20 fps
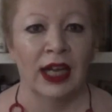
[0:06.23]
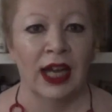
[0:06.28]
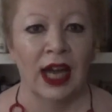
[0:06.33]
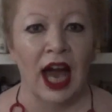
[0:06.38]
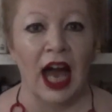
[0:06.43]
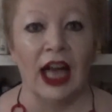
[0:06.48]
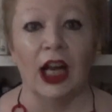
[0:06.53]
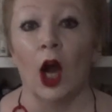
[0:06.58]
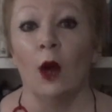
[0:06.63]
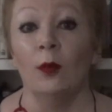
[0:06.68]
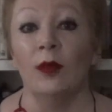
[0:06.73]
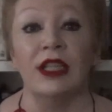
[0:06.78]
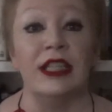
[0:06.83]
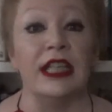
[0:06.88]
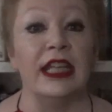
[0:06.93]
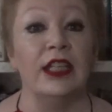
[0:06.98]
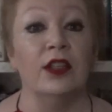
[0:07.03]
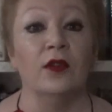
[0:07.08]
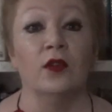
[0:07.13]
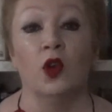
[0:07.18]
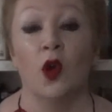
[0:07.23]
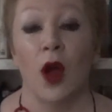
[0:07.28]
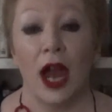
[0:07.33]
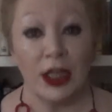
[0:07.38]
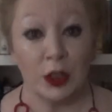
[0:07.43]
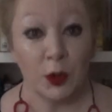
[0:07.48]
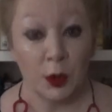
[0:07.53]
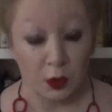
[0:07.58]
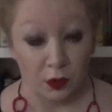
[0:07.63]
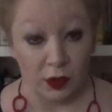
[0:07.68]
and I'm the Dean of
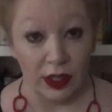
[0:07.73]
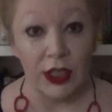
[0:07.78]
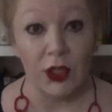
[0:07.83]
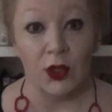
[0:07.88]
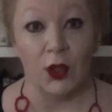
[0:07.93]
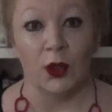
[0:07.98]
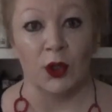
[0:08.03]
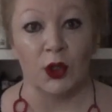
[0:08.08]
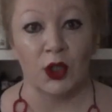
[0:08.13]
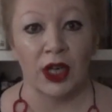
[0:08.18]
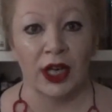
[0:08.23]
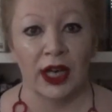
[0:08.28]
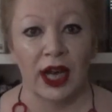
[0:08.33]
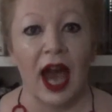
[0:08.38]
Graduate Research